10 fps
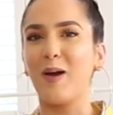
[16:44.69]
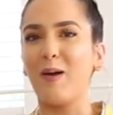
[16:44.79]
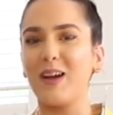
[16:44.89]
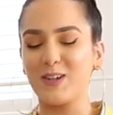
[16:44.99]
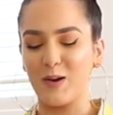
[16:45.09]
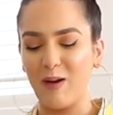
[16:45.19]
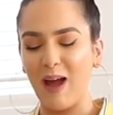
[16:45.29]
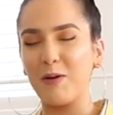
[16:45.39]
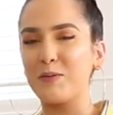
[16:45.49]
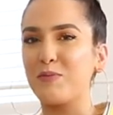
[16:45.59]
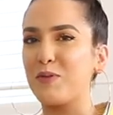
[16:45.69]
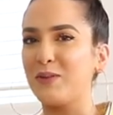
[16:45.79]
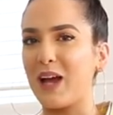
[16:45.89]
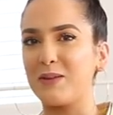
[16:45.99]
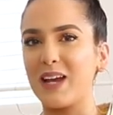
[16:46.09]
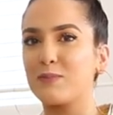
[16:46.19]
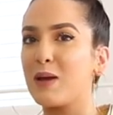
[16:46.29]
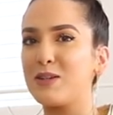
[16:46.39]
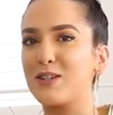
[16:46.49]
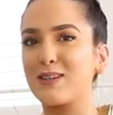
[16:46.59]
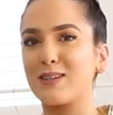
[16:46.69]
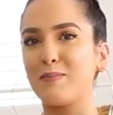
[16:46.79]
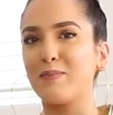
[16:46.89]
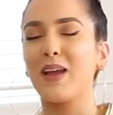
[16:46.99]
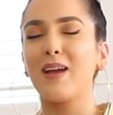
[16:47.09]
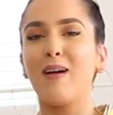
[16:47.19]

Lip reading: I don't know how I would feel nowadays. Maybe just because I'm